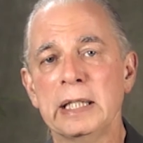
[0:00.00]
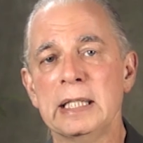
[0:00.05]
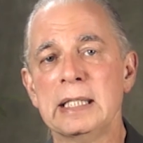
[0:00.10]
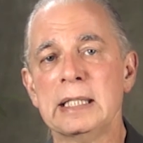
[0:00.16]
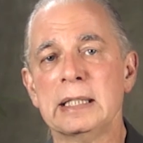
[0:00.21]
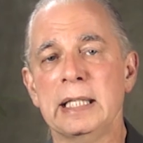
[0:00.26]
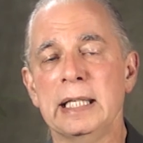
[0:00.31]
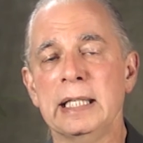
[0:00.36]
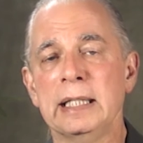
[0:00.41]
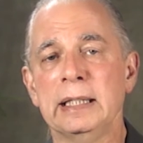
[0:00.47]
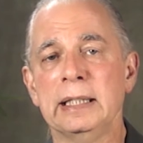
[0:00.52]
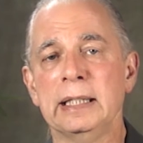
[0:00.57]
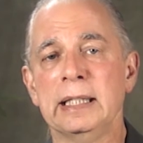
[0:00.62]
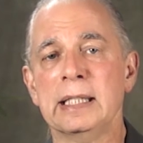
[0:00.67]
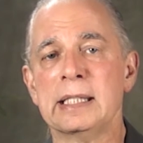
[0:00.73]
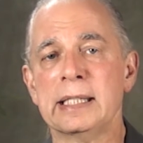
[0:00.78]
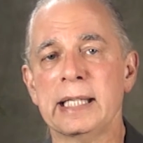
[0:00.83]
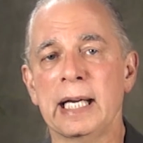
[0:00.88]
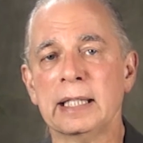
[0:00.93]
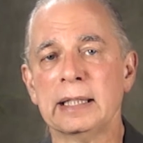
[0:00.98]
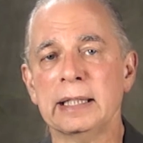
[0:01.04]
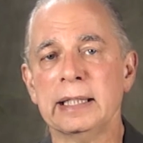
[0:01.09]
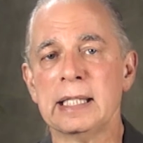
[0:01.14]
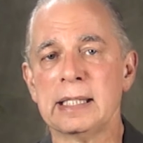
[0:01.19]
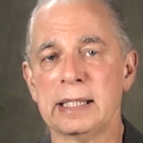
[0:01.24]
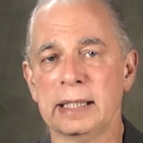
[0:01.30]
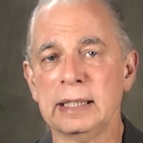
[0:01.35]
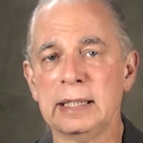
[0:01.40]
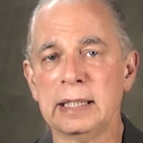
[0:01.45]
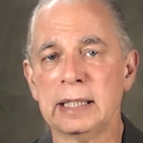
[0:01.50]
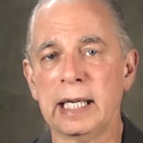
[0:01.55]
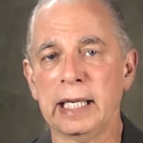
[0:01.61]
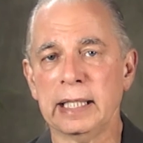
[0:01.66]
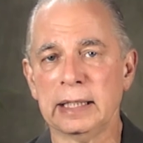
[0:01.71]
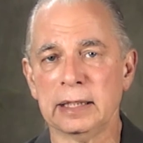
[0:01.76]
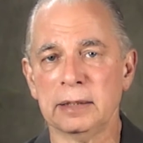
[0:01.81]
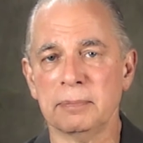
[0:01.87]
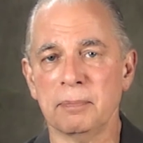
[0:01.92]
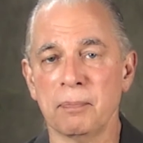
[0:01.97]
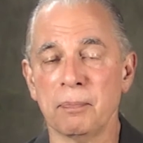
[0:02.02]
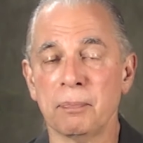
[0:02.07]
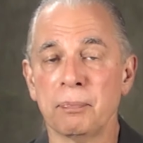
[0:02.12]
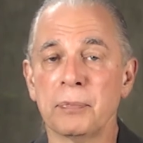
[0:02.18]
is taken exactly as indicated.